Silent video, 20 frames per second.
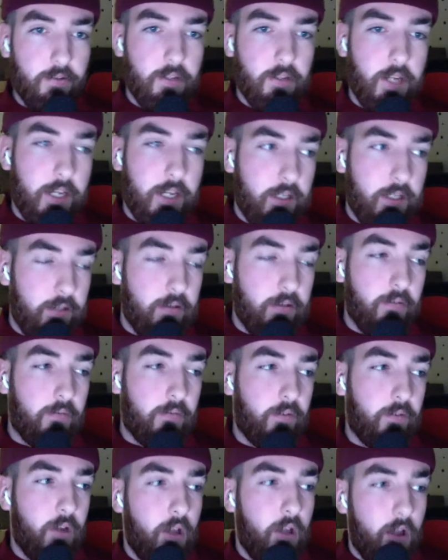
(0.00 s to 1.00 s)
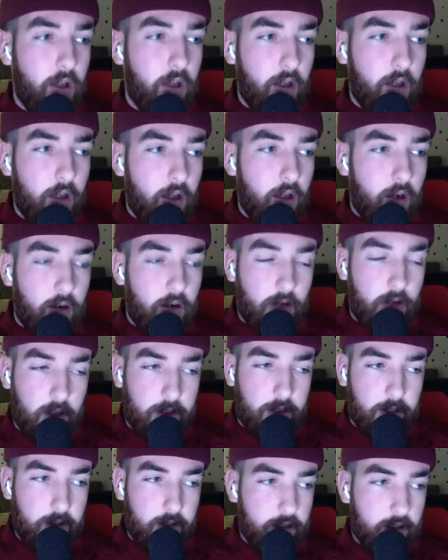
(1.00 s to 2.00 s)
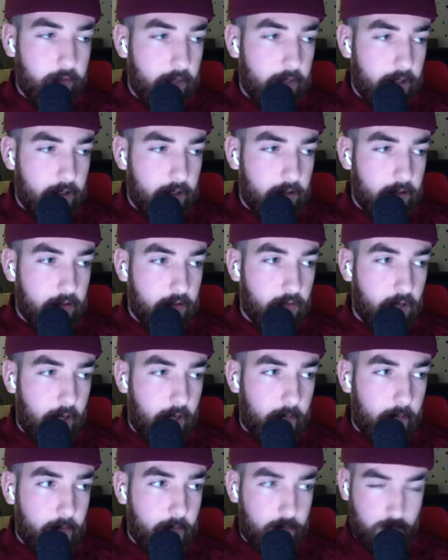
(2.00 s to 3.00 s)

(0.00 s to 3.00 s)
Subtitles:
the lens of, oh, social media is crap.